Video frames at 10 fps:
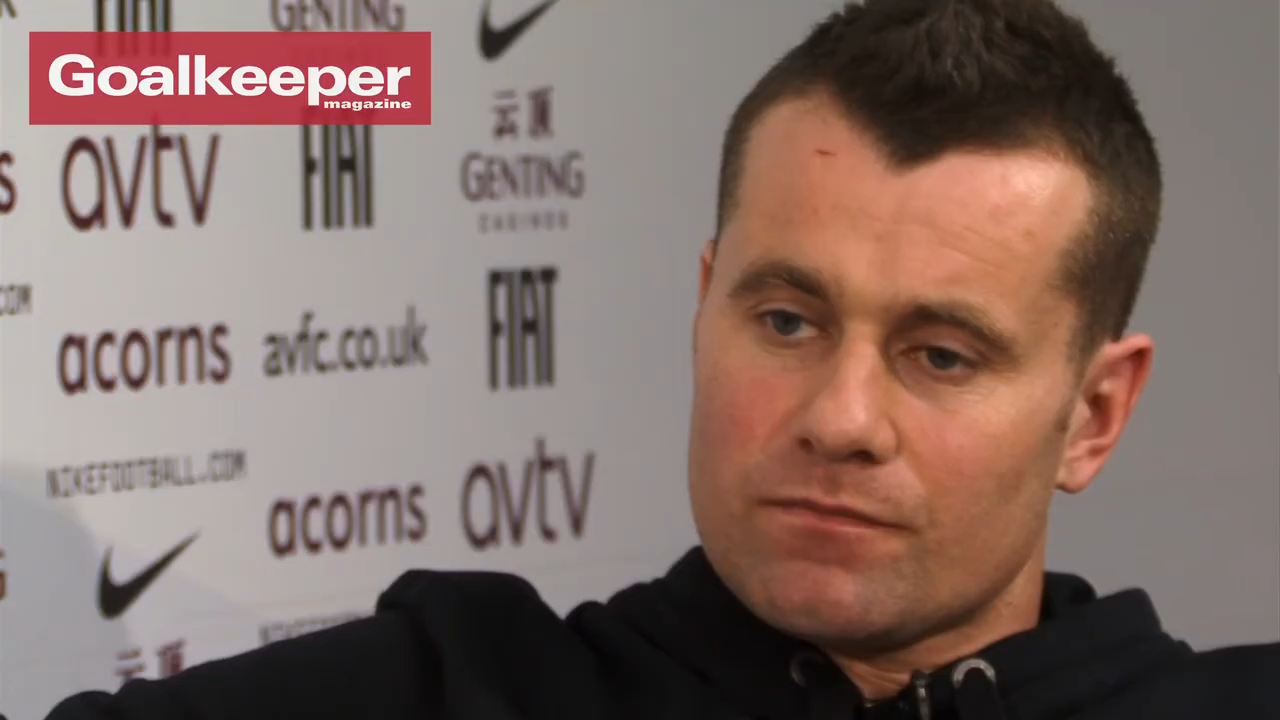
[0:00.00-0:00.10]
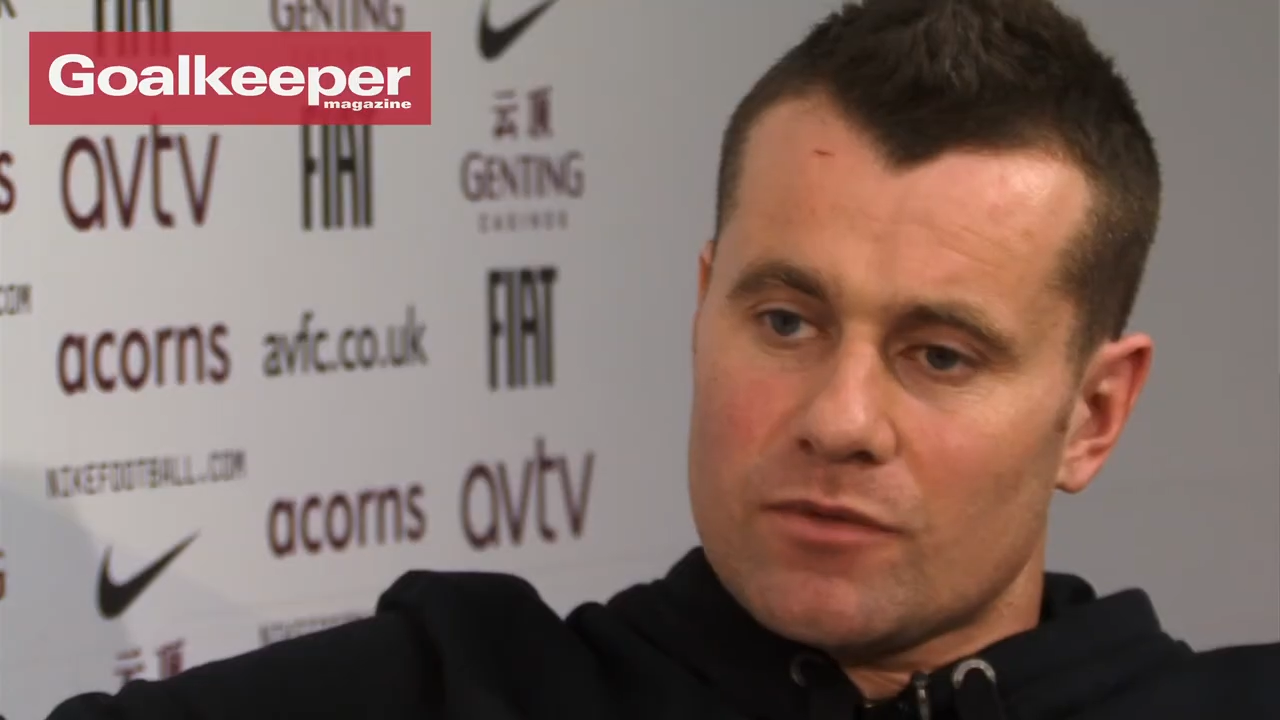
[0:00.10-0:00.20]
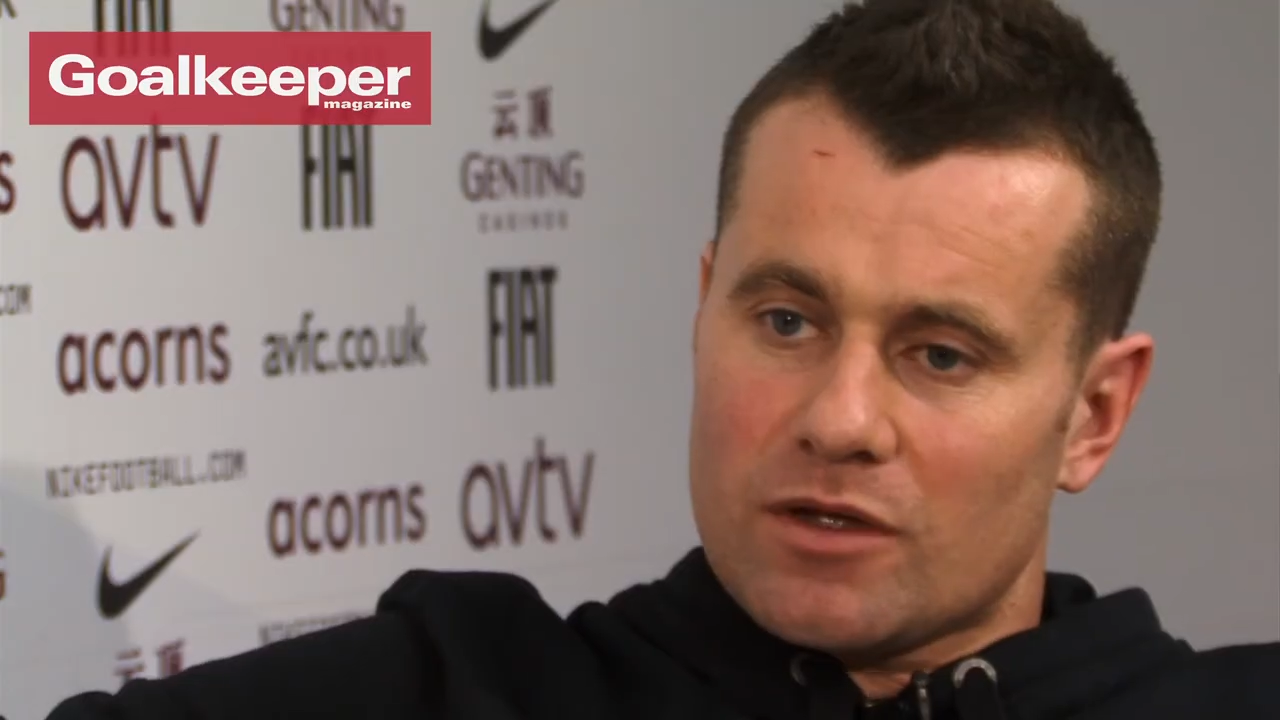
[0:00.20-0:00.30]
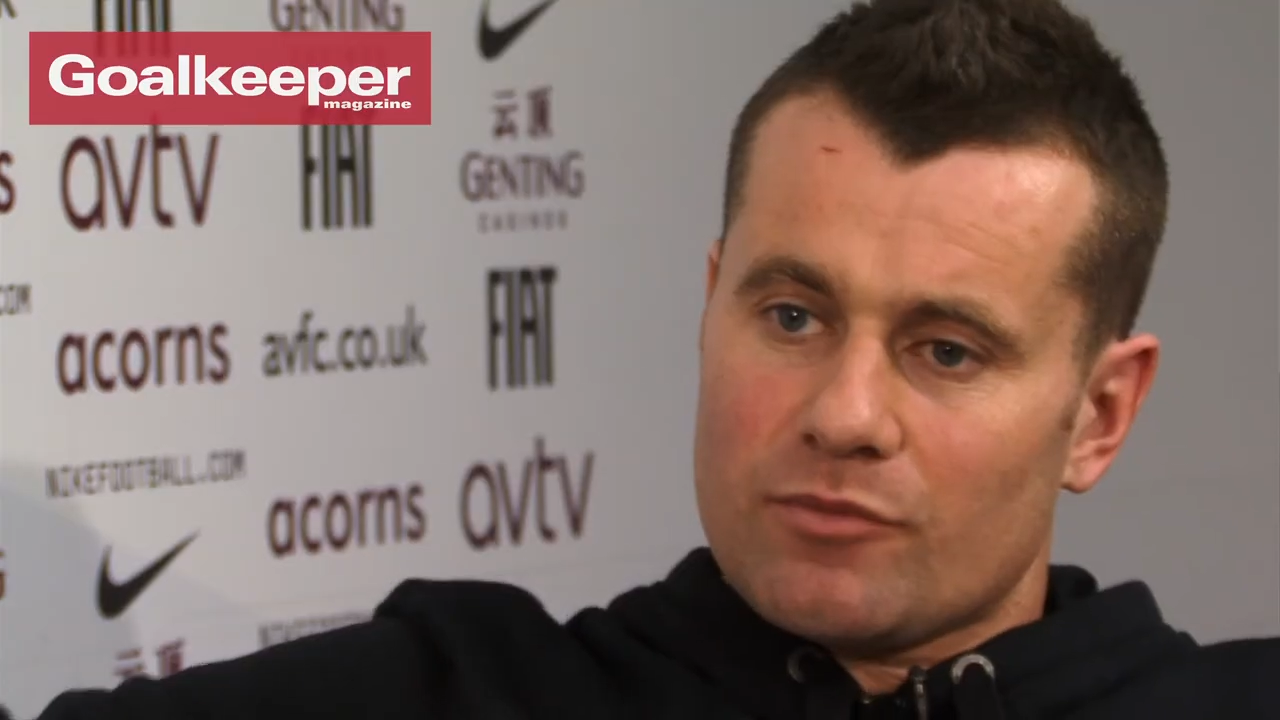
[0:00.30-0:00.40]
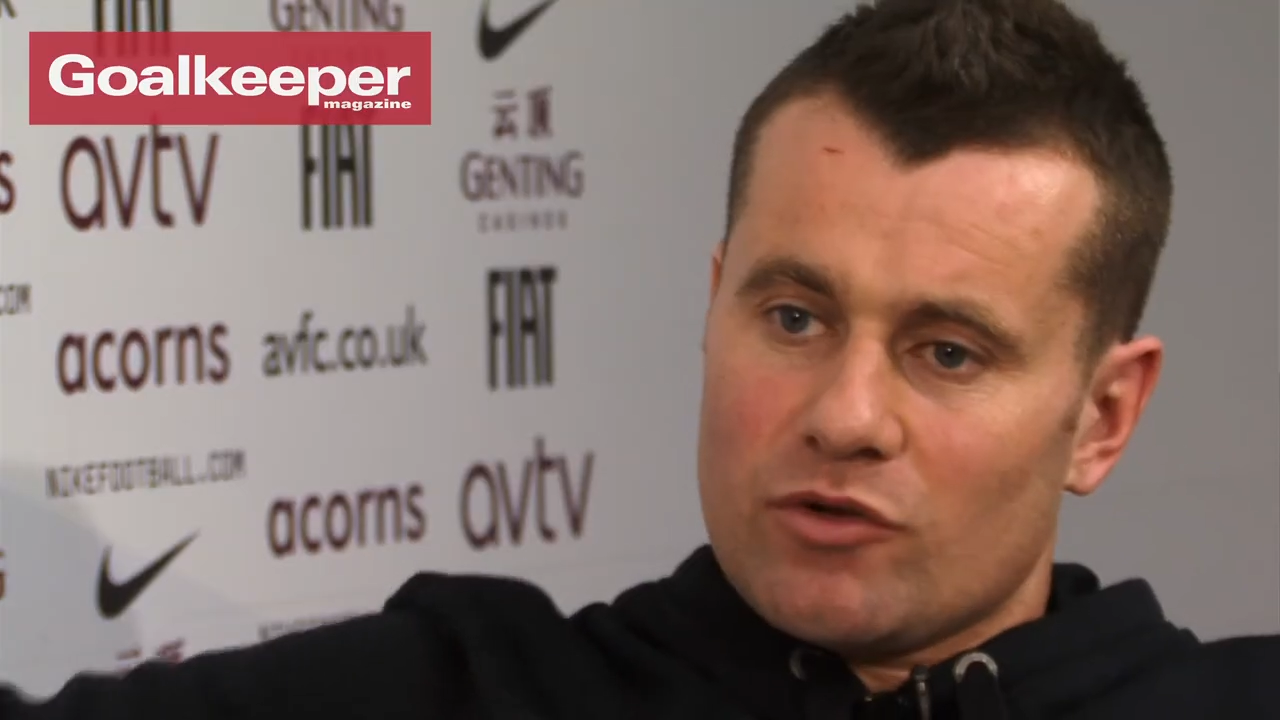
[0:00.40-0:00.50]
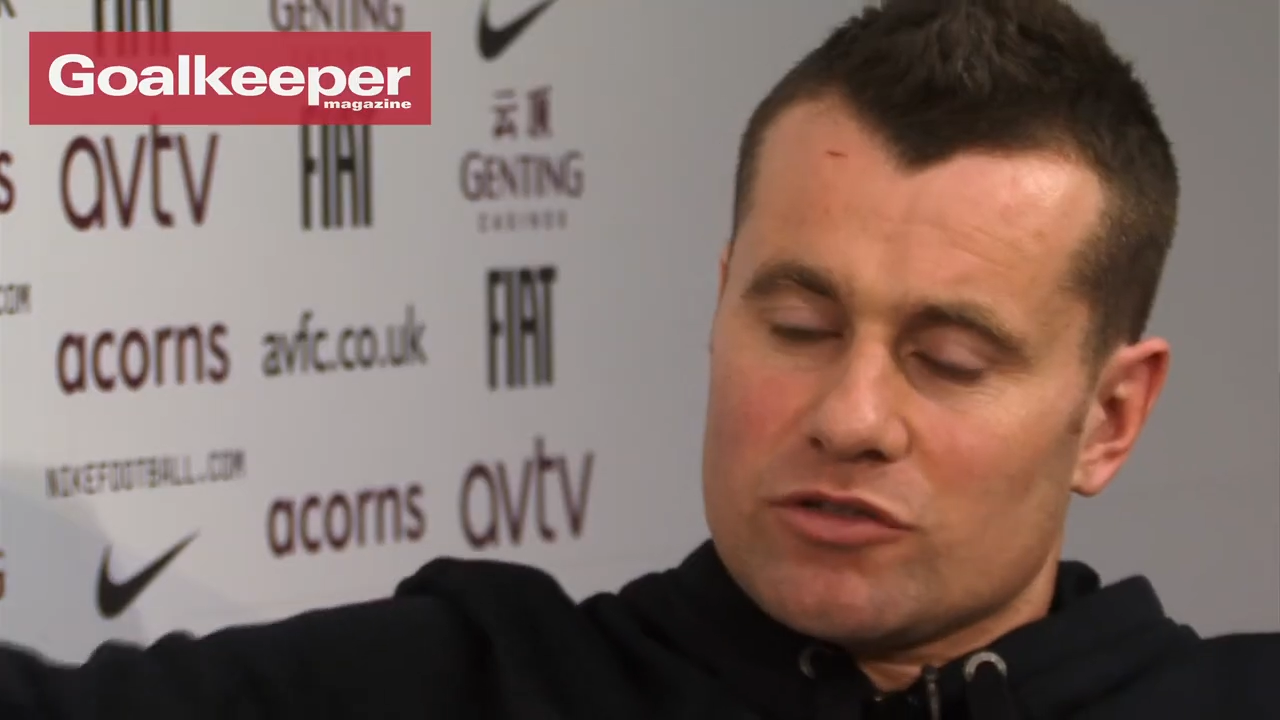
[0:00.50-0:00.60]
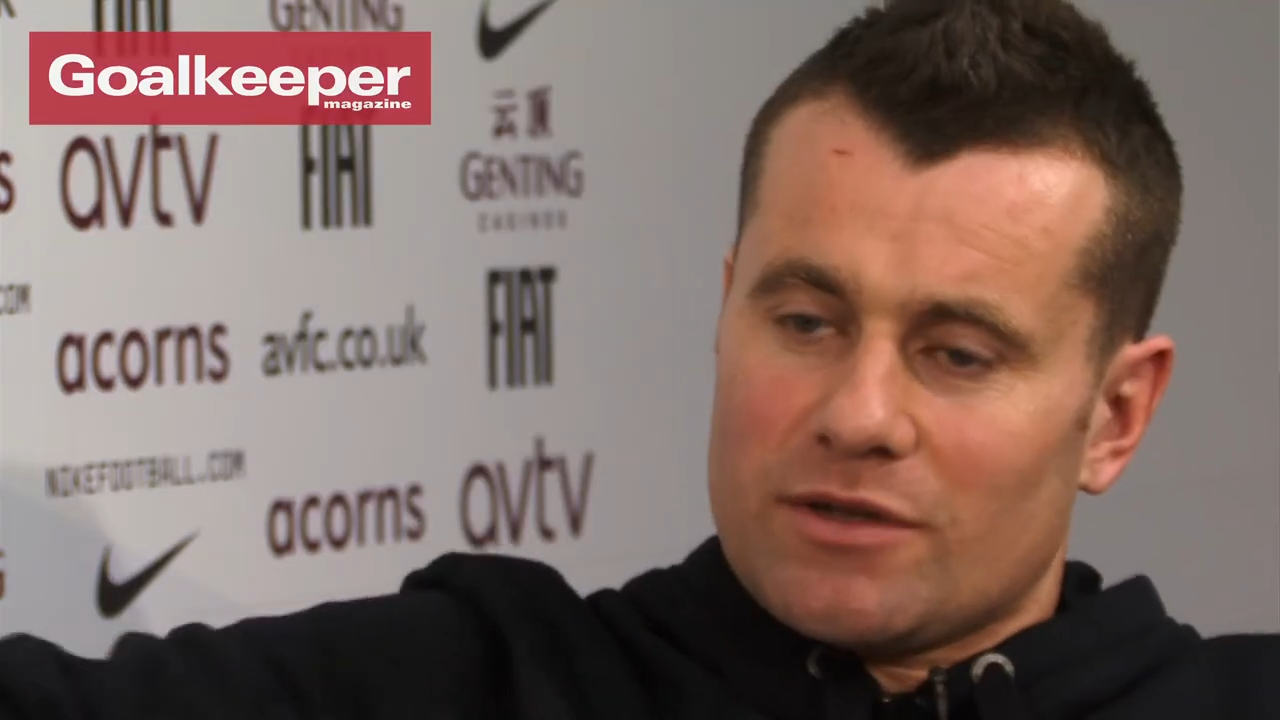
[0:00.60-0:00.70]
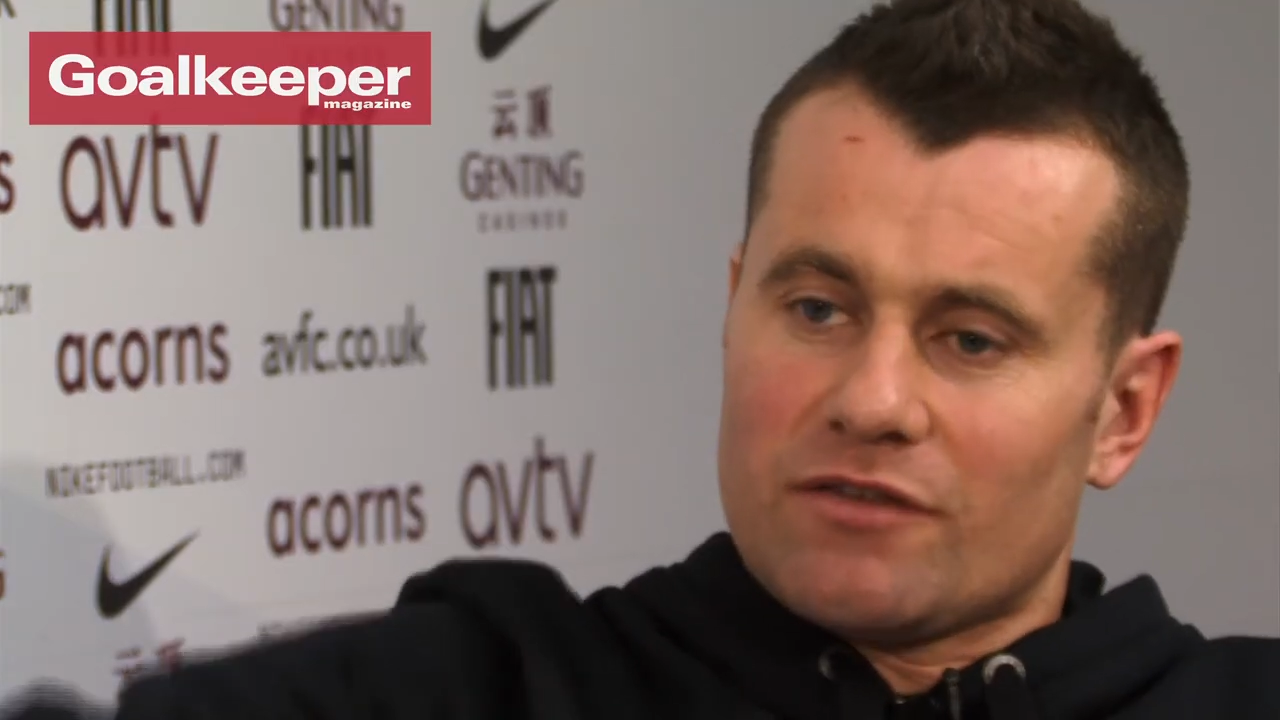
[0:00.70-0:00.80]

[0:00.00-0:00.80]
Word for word: So, yeah uh, possibly I,